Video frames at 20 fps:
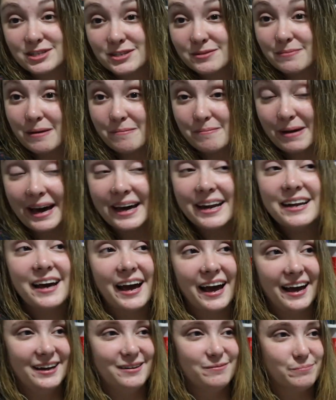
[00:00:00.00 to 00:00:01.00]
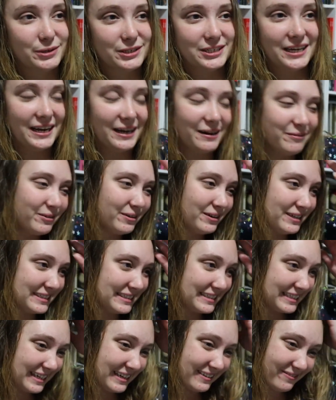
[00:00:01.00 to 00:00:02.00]
into my bed and pretend I'm going to
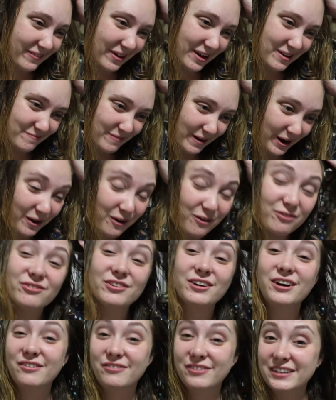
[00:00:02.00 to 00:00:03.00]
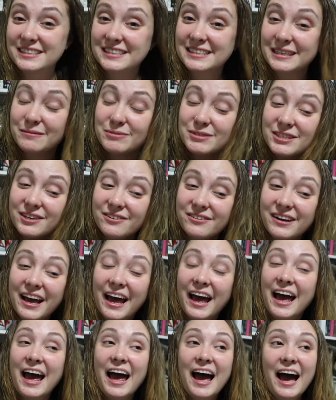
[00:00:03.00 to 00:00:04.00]
sleep, but hopefully I'll fall asleep soon.
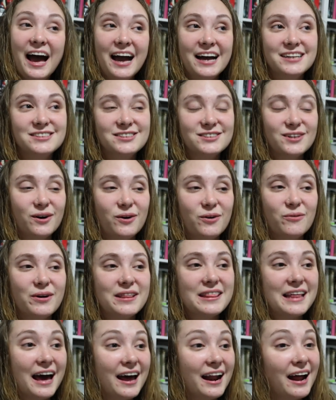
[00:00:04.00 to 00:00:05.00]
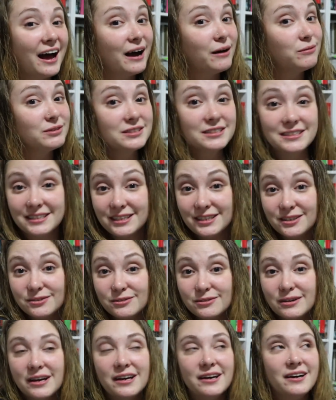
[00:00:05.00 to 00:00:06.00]
And so with that, I will see
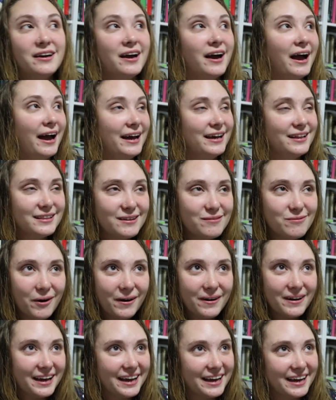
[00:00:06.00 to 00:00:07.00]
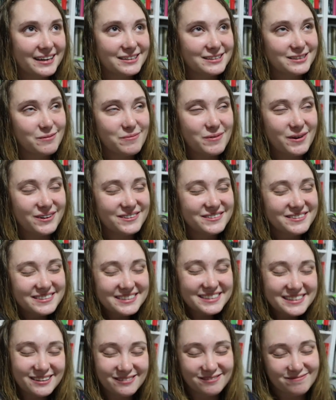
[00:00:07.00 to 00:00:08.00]
you in the morning, I
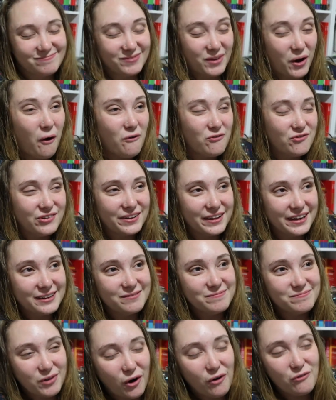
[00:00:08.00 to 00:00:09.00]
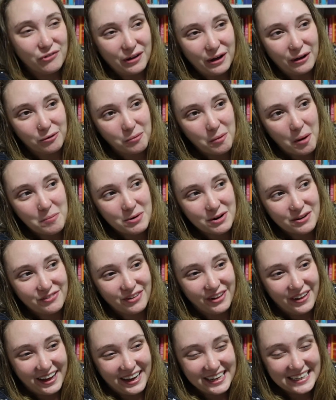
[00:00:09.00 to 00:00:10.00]
suppose. Hopefully I'll remember to
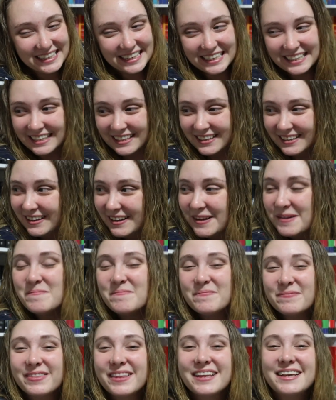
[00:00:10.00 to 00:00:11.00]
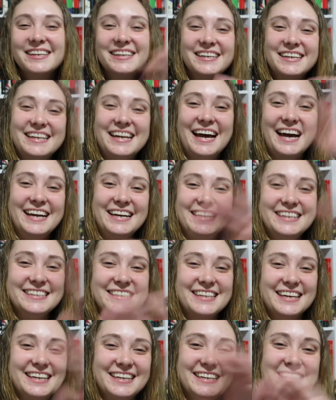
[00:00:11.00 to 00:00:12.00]
vlog. Good
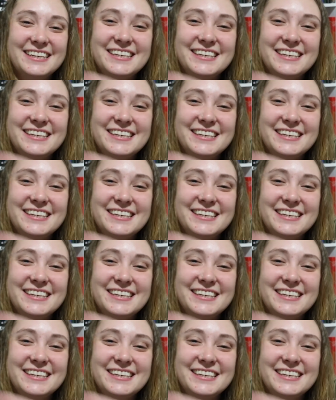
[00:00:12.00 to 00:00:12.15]
night.